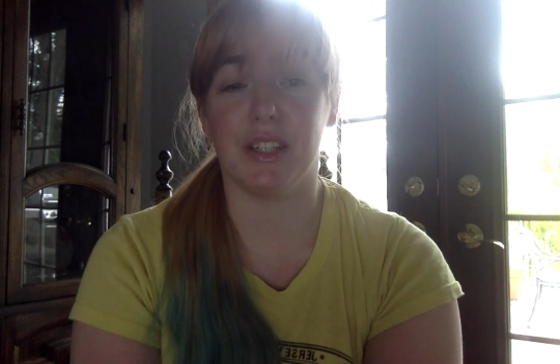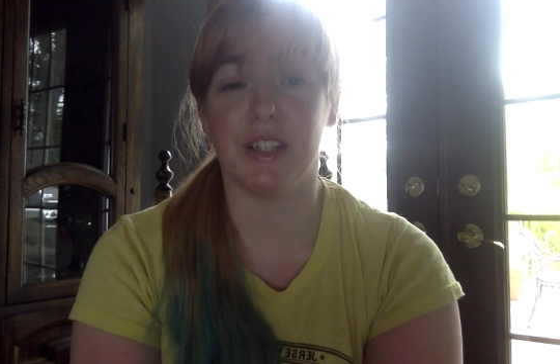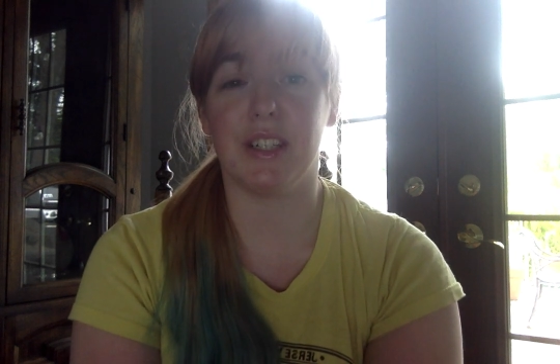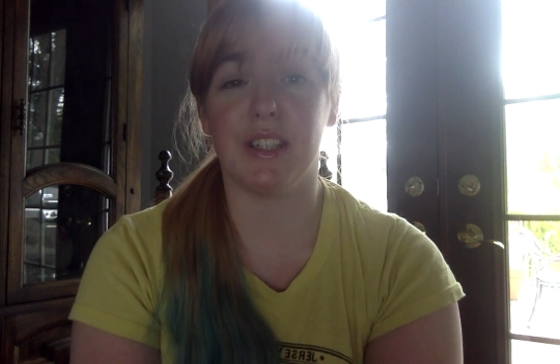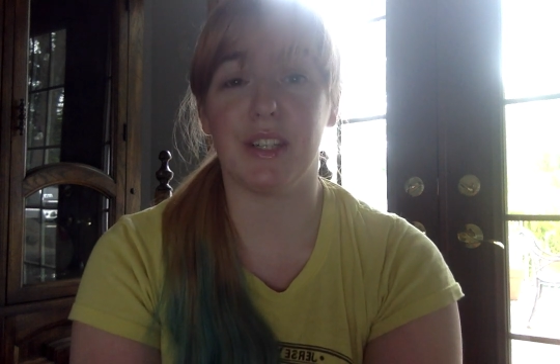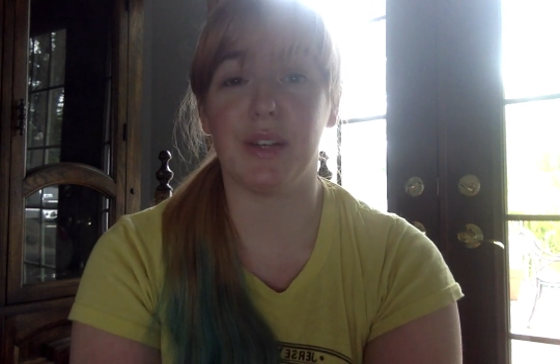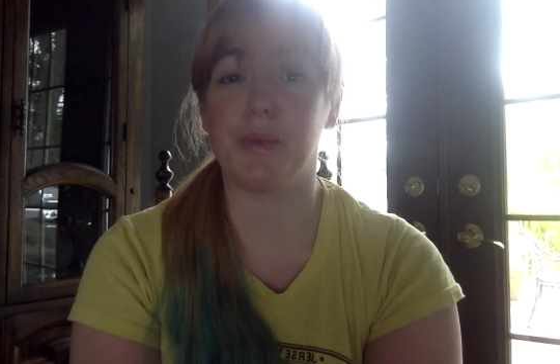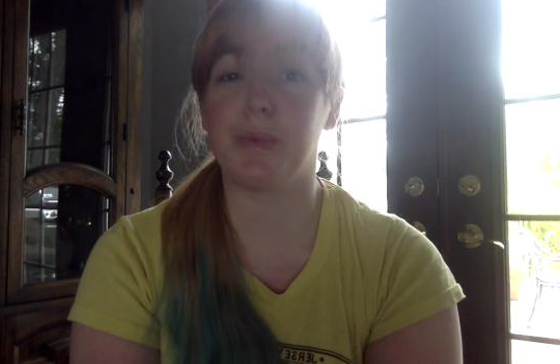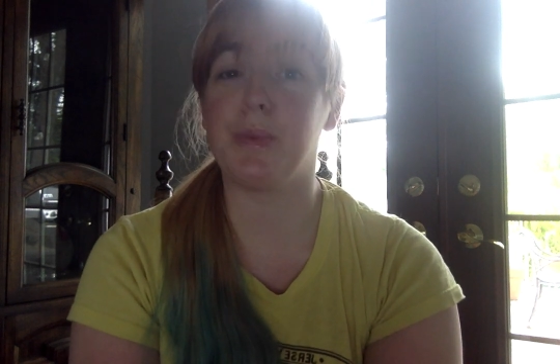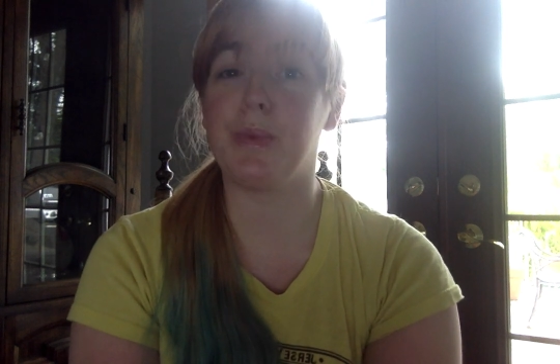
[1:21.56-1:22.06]
because
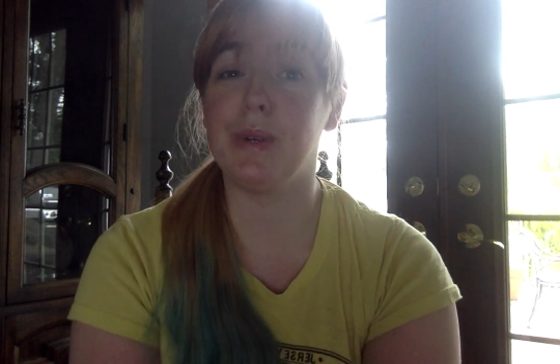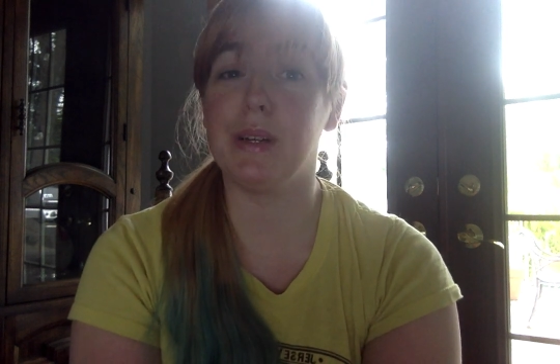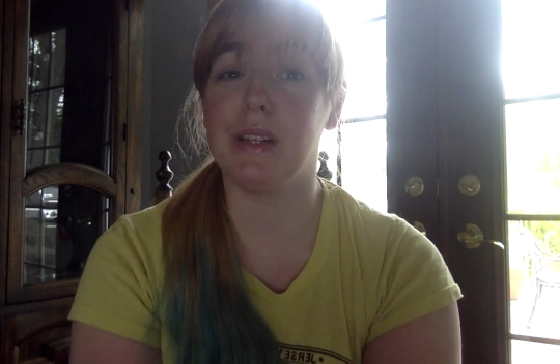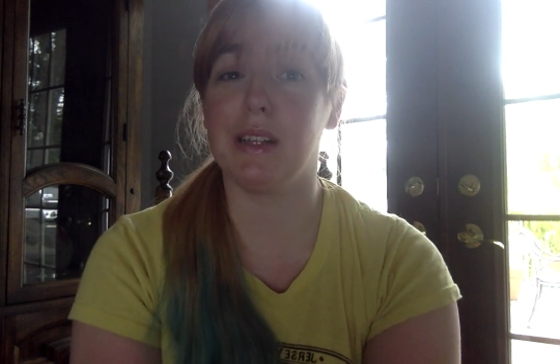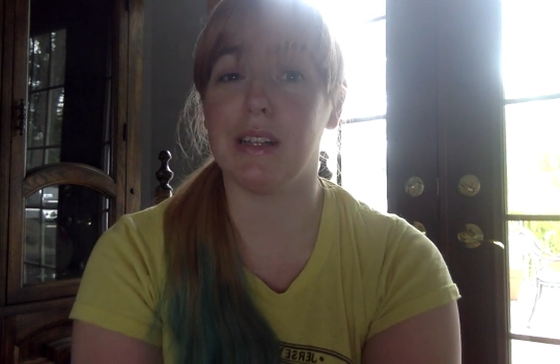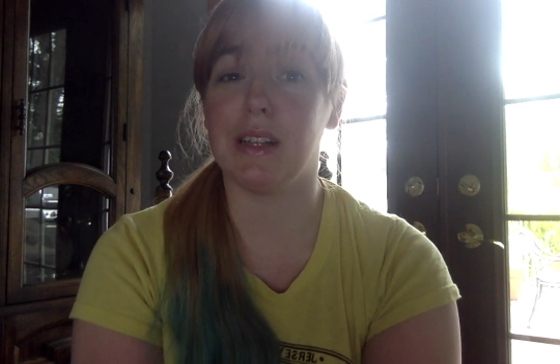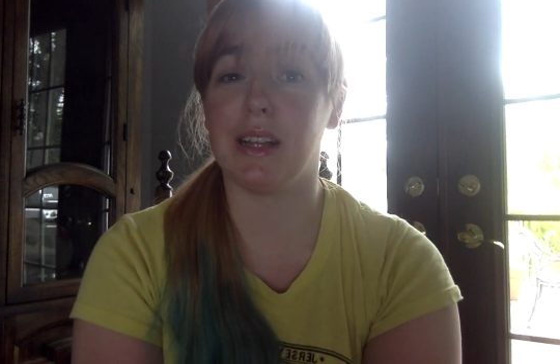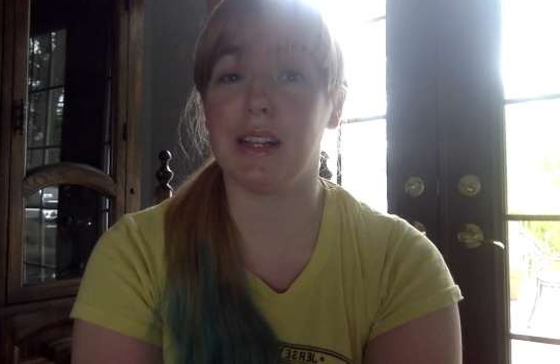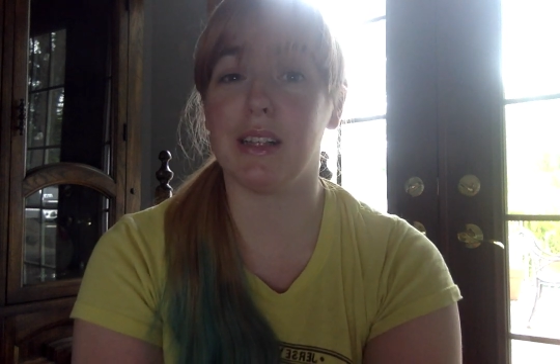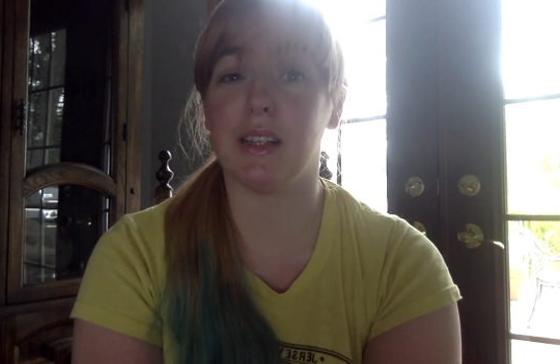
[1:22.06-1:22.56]
I really
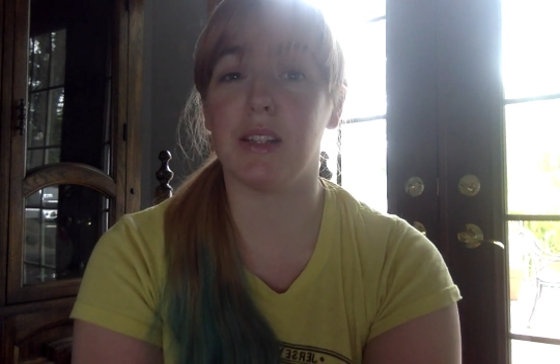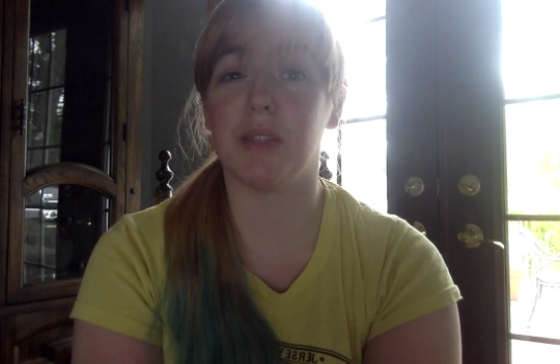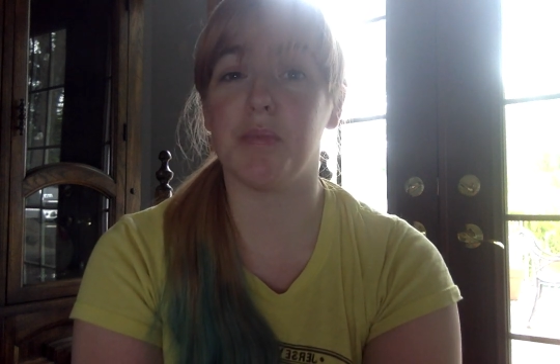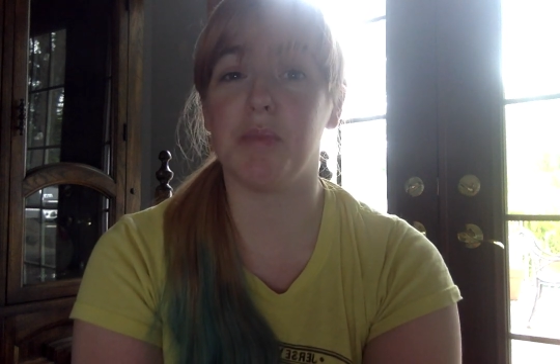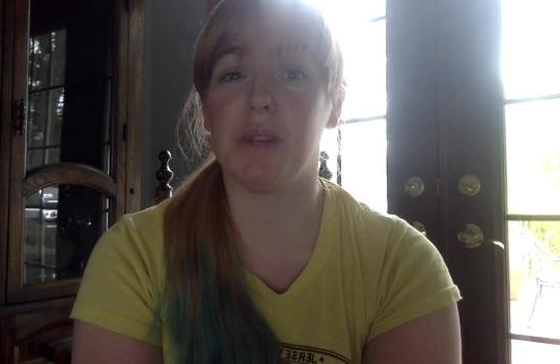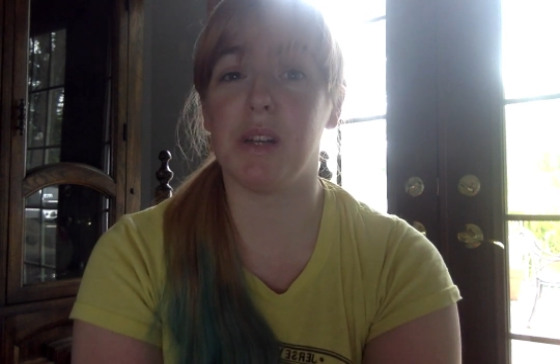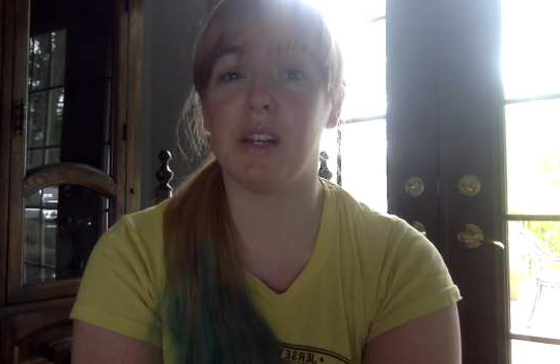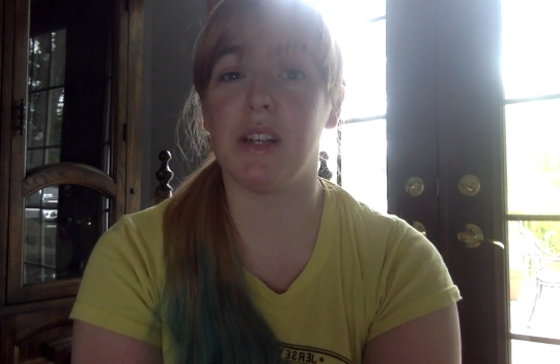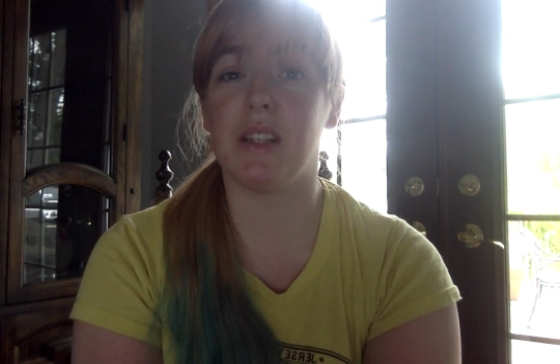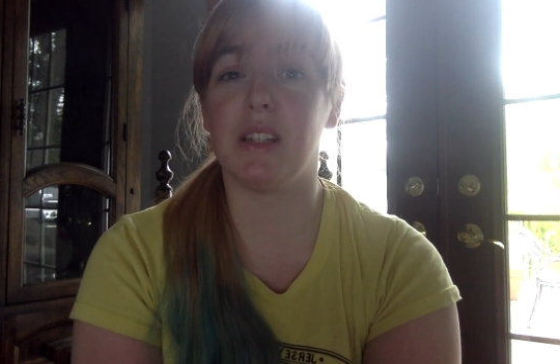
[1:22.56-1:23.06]
like this
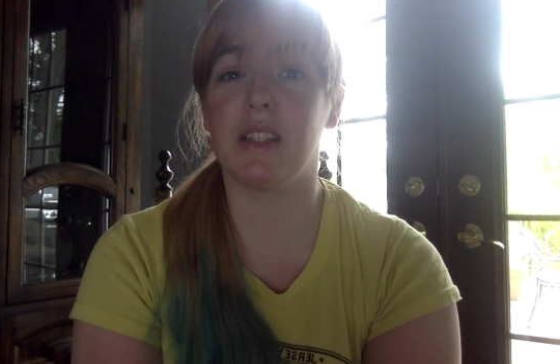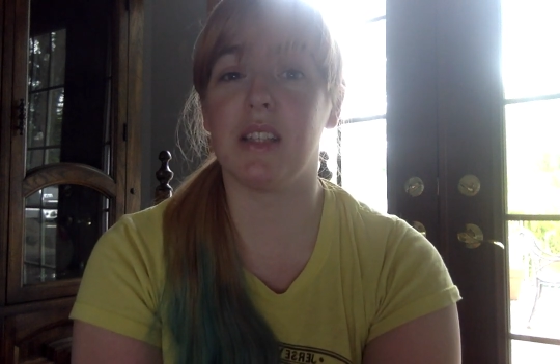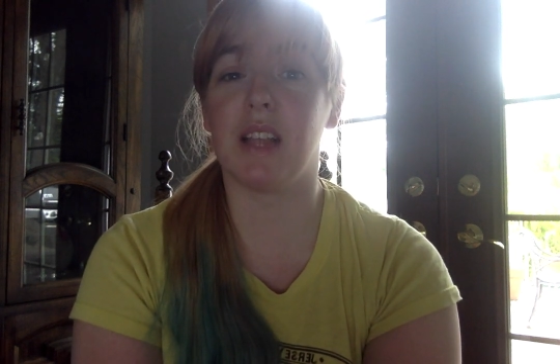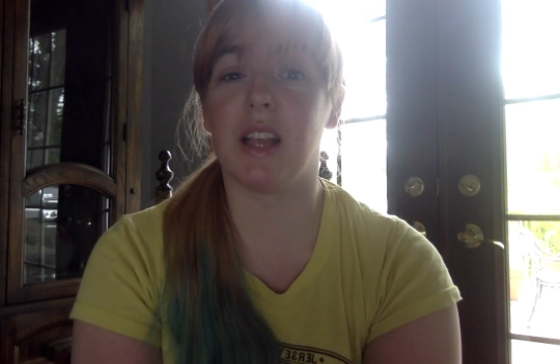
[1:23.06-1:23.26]
place,